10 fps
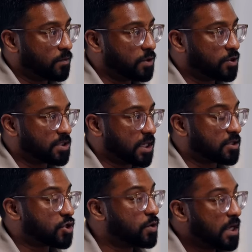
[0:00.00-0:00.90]
When you're mm.
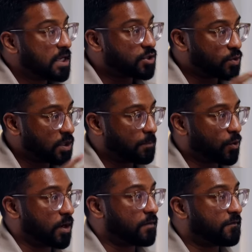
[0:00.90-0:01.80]
cel- so it's really
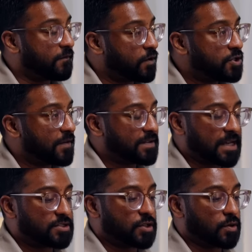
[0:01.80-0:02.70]
important. First, you have to
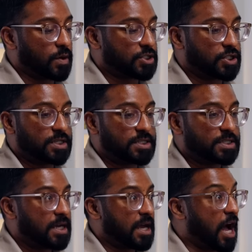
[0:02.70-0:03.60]
answer the
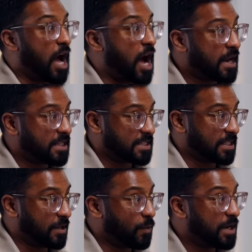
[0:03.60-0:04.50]
questions
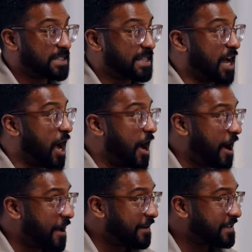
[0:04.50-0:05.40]
honestly. What is the
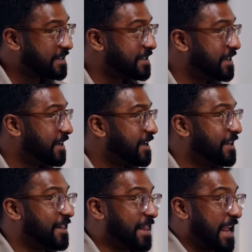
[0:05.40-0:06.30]
honest? I like
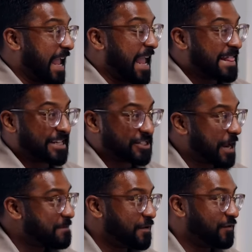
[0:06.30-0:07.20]
that. Like in the
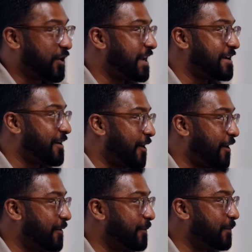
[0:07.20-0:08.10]
chamber of your hidden
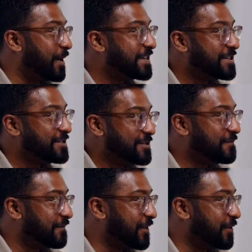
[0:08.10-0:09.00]
heart, what do you
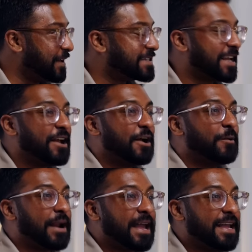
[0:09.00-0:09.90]
feel? It's like
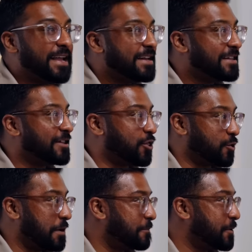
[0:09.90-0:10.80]
when I hit the
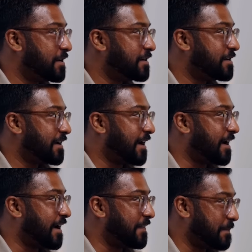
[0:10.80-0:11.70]
three pointer
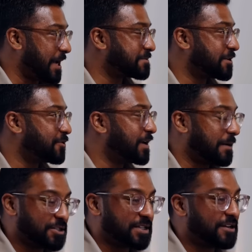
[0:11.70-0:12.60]
uh, on the basketball court,
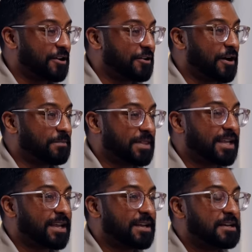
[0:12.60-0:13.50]
I'm just letting y'all know. I'm
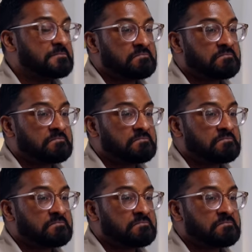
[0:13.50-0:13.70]
thinking